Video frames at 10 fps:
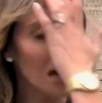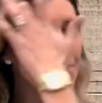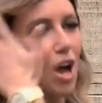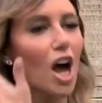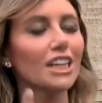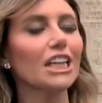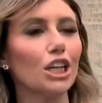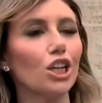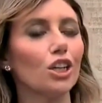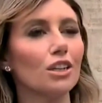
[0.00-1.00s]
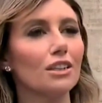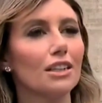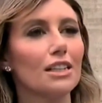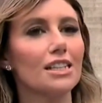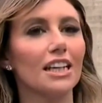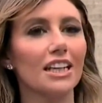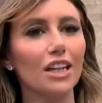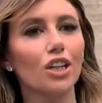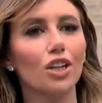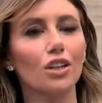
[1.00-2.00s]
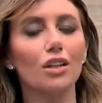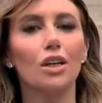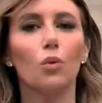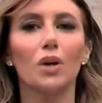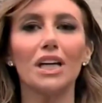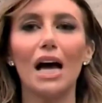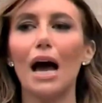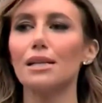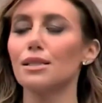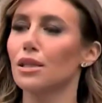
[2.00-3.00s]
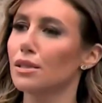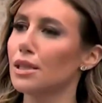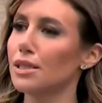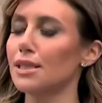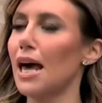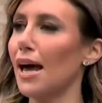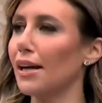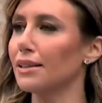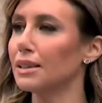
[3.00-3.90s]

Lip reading: I'm not here to hear what he has to say.